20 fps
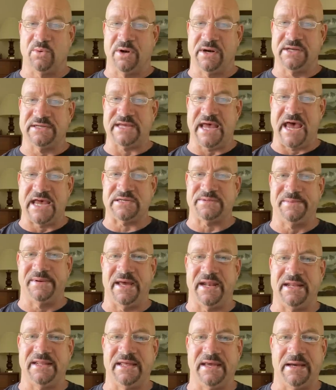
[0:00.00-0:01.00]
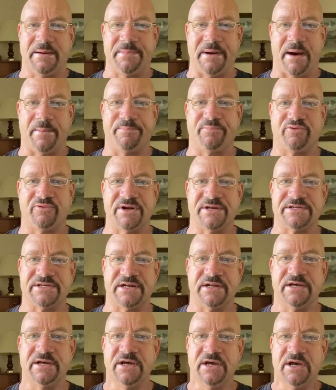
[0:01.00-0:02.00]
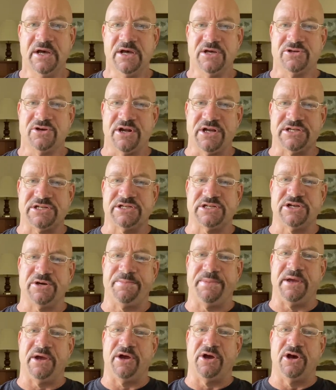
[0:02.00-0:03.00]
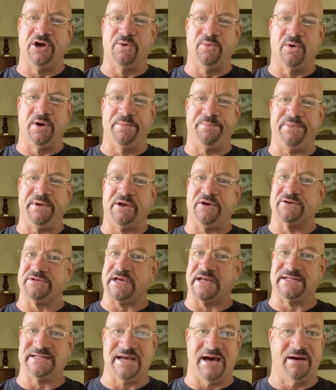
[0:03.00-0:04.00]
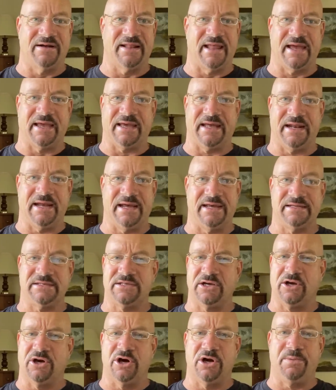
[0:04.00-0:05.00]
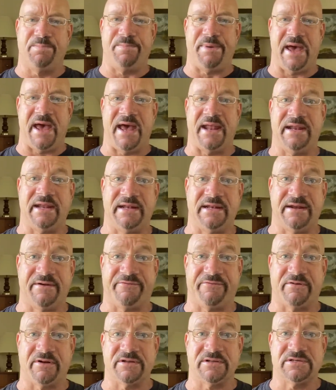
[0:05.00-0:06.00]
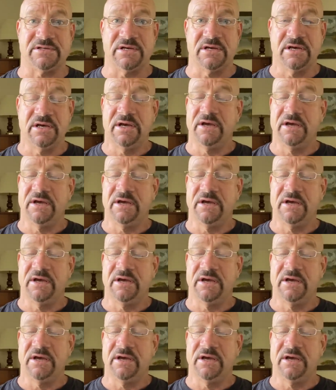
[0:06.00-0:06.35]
one is Ask Me Anything about prison. So this should be a good one because I tell it like it is. The good, bad, and indifference.